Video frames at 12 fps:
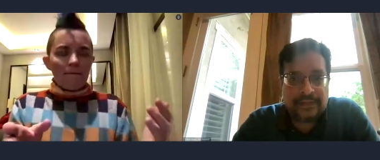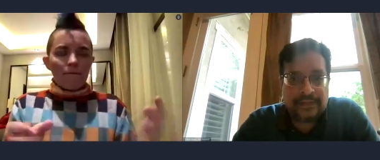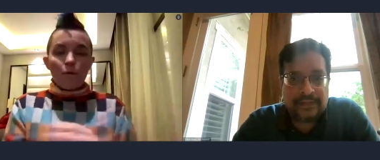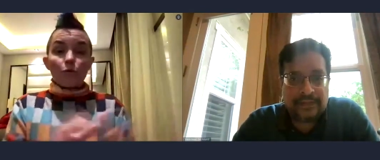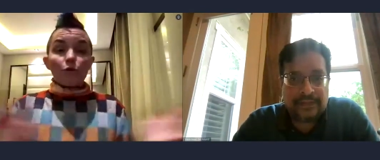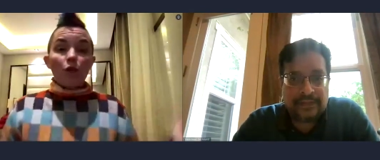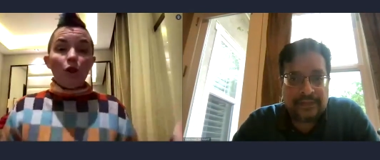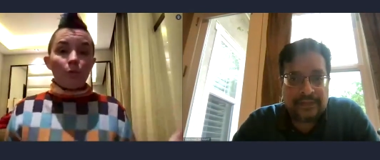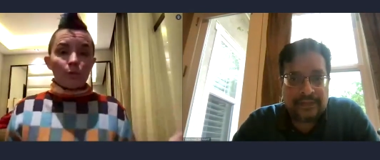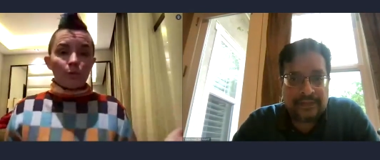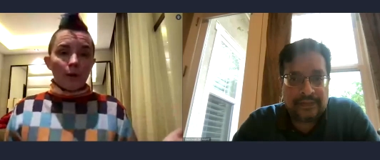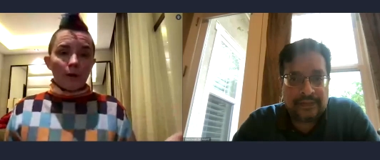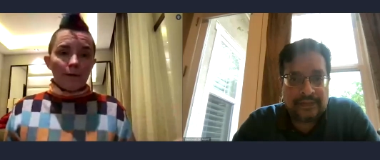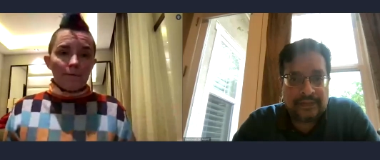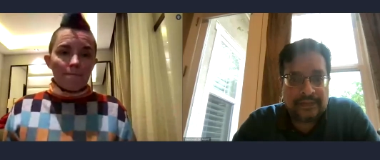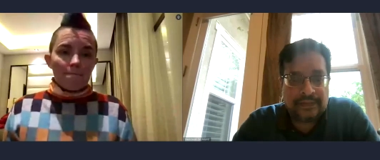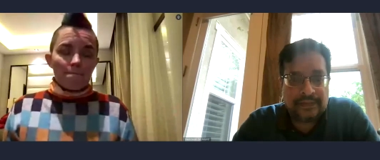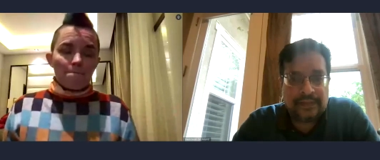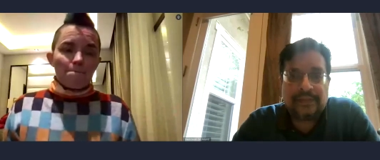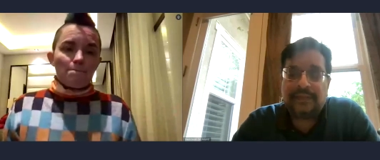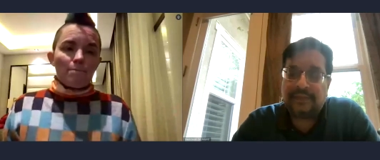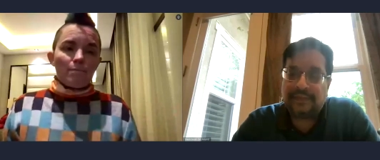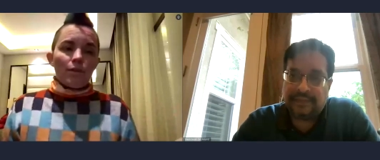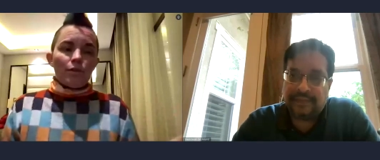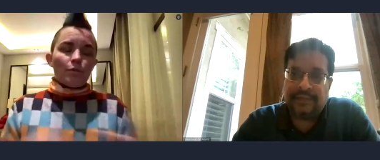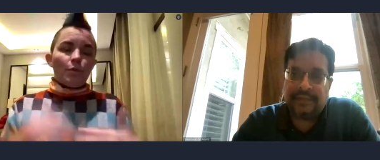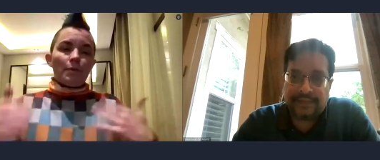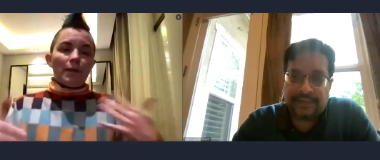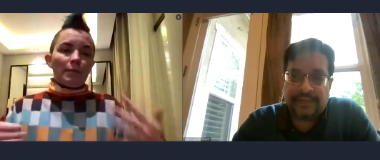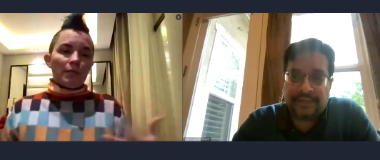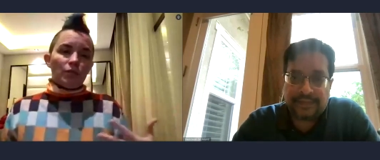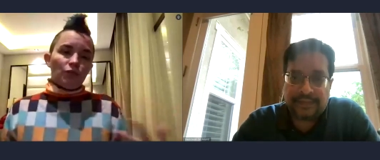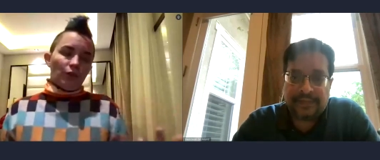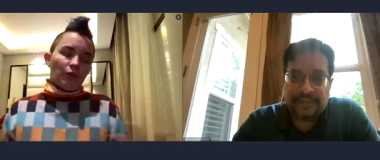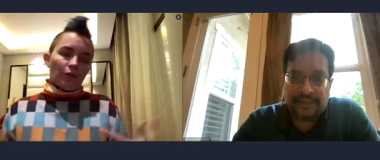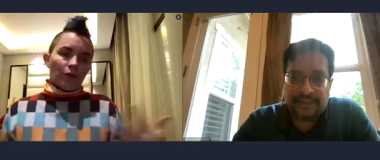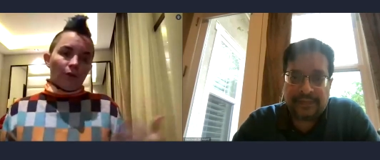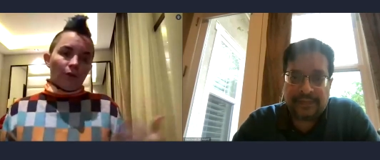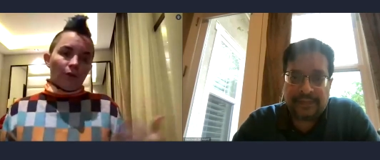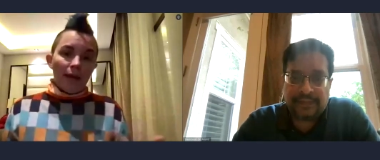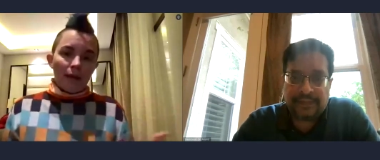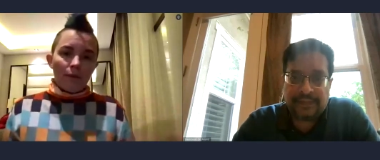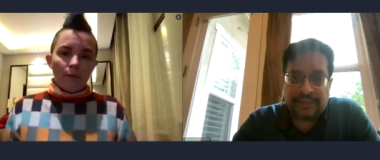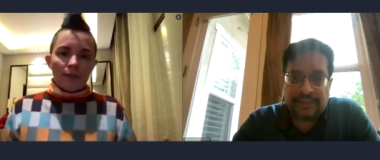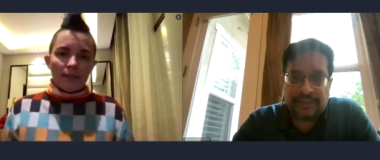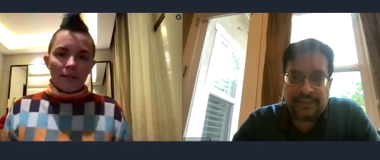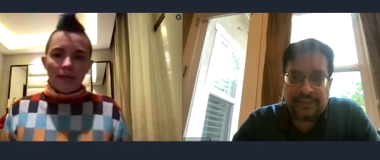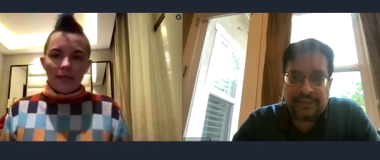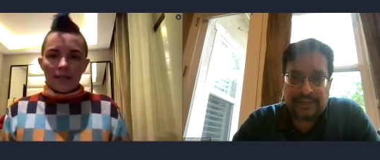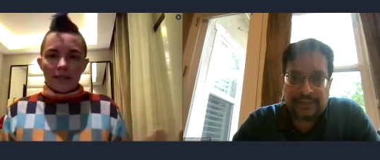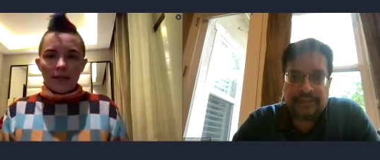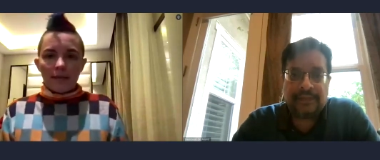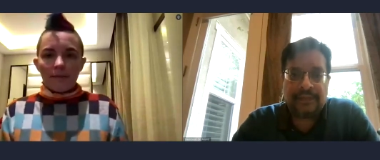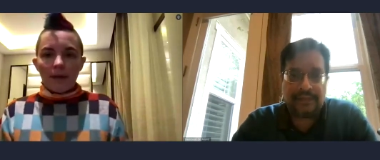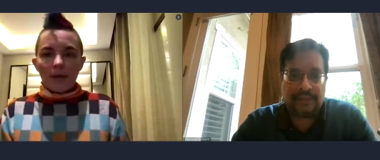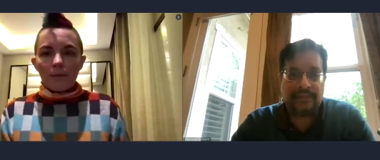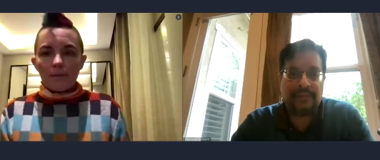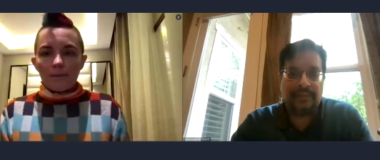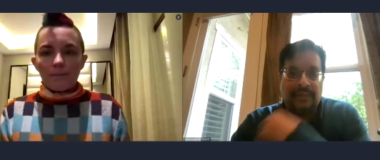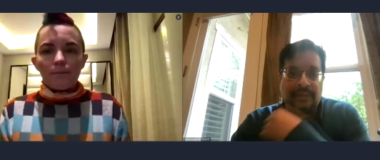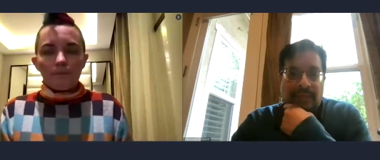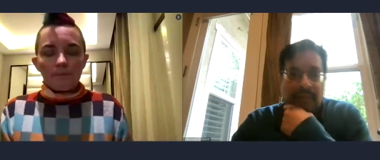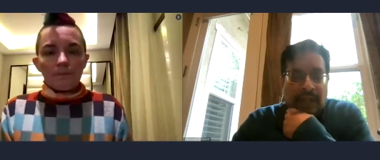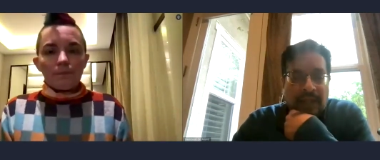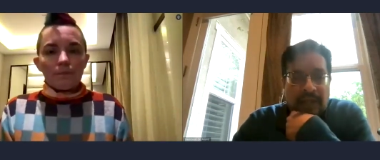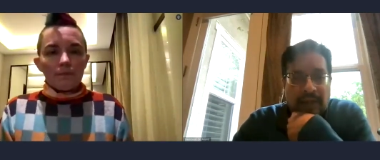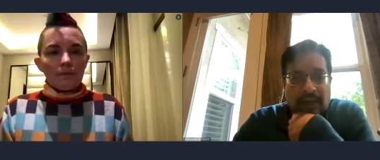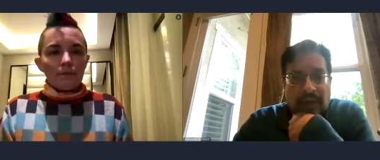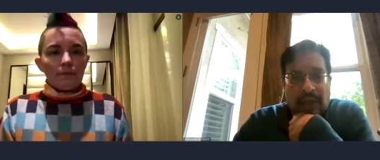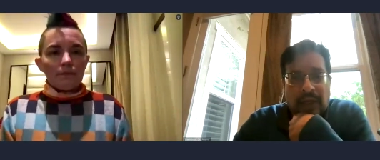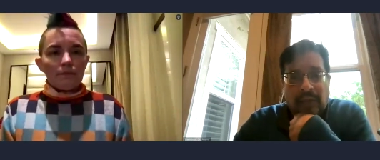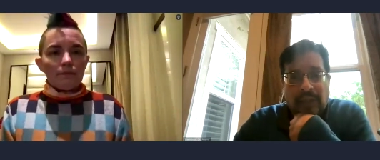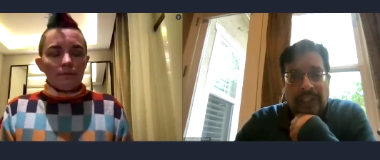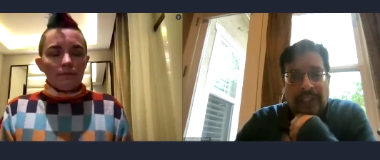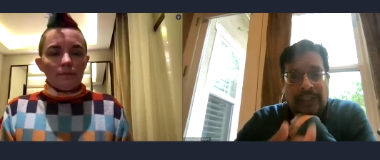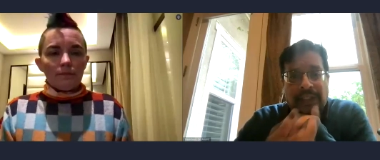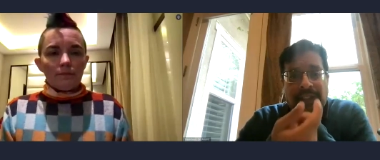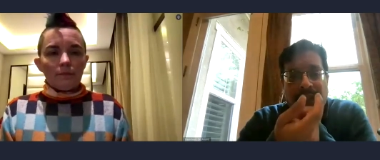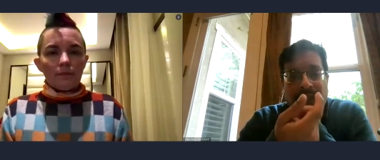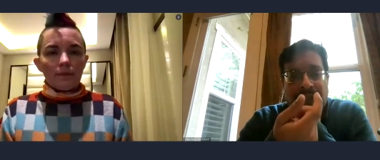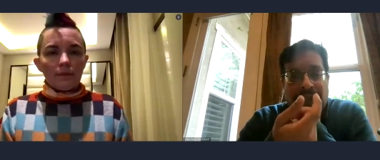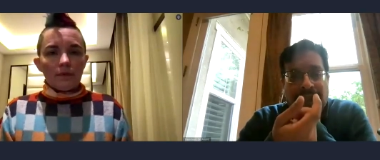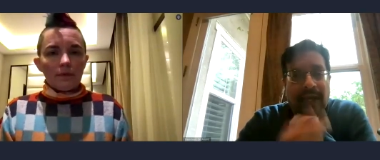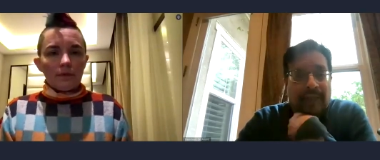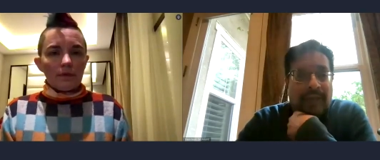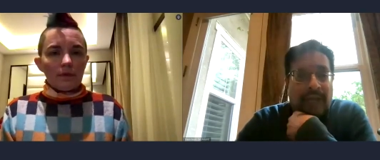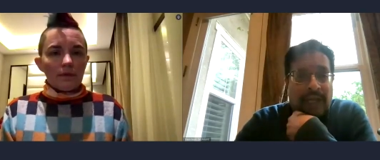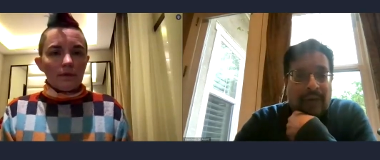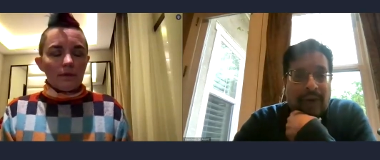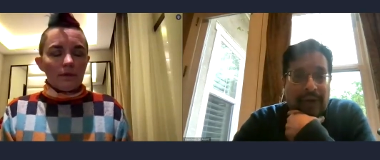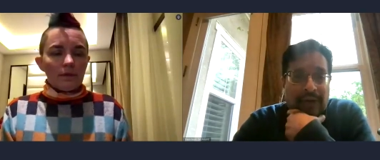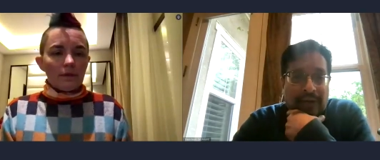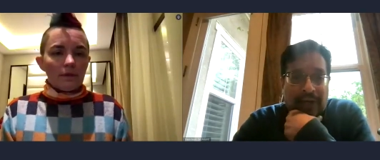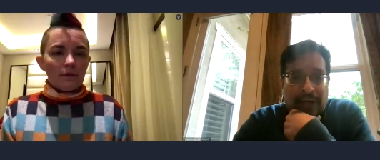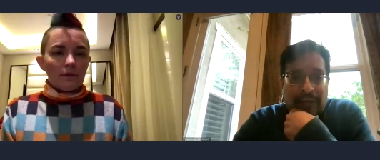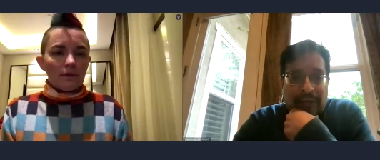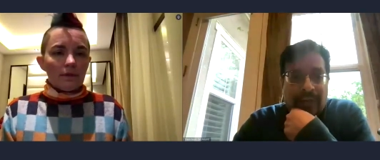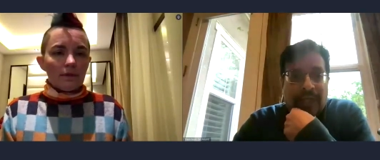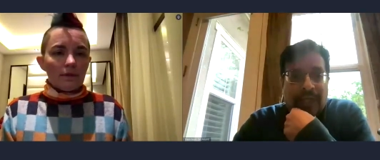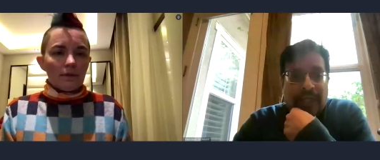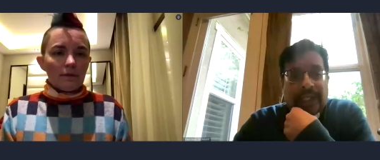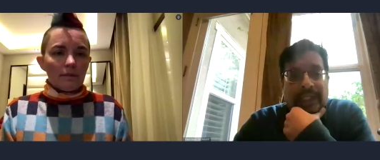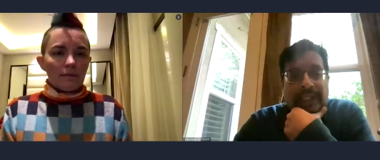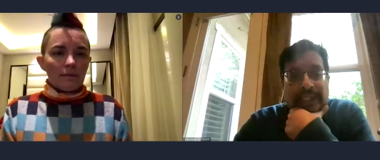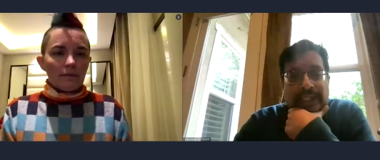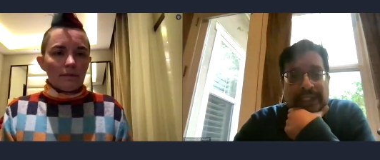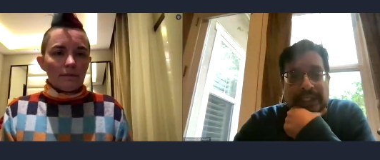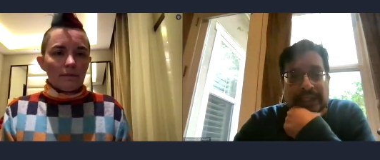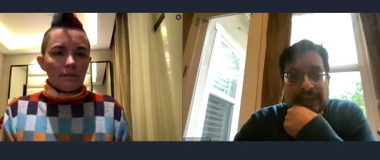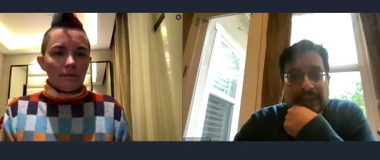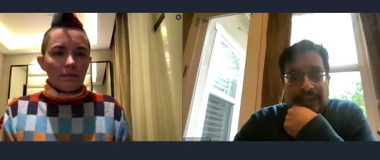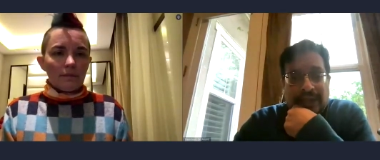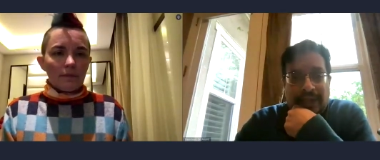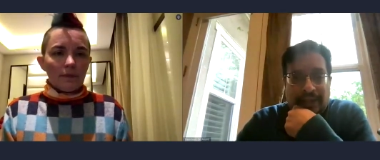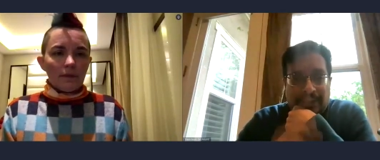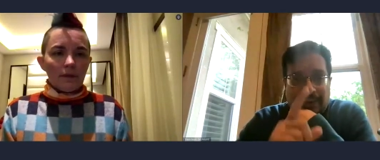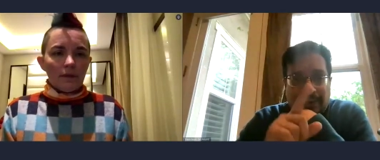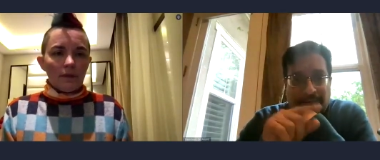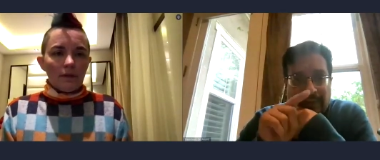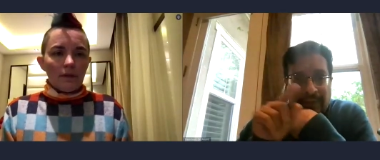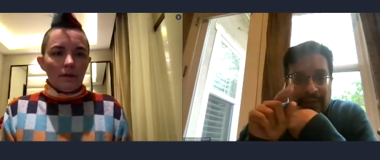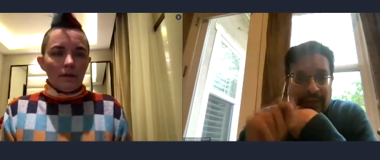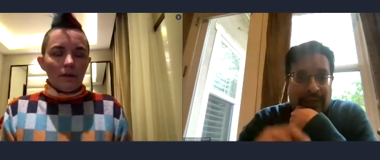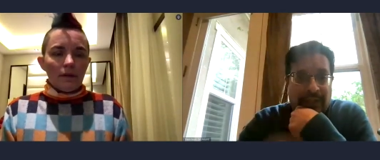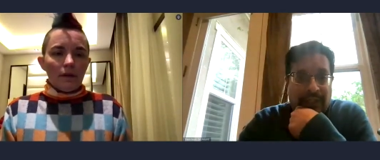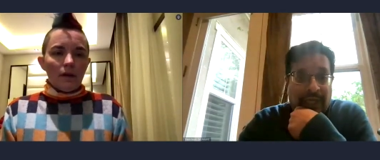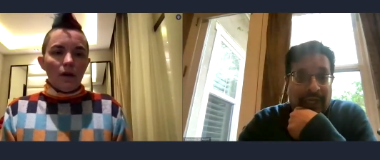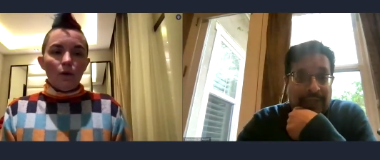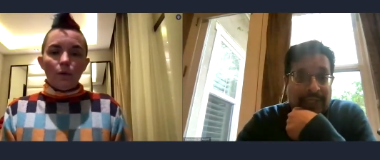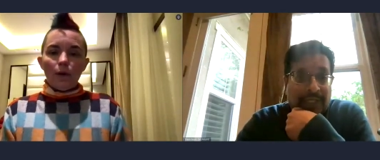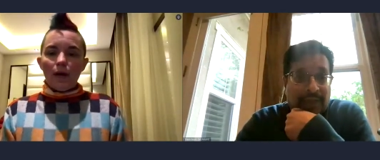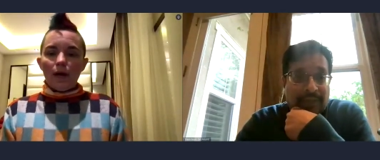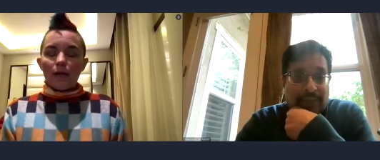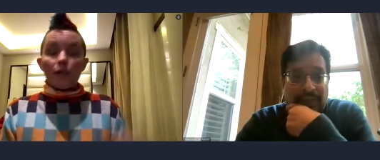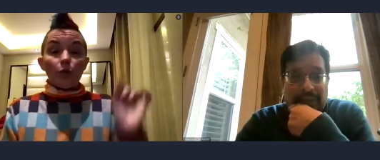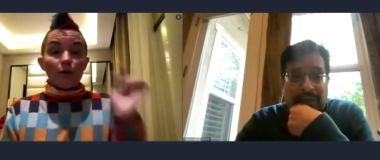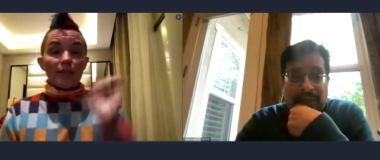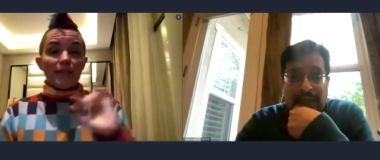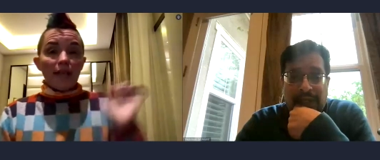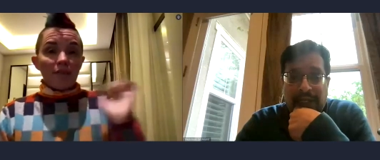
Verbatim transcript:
Speaker 1: um, those will always work. Mm. You just won't be able to drill further in once the data is timed out.
Speaker 2: Uh, and what's the uh, time granularity of your buckets? Is it like your, your time? Oh, Uh,
Speaker 1: you can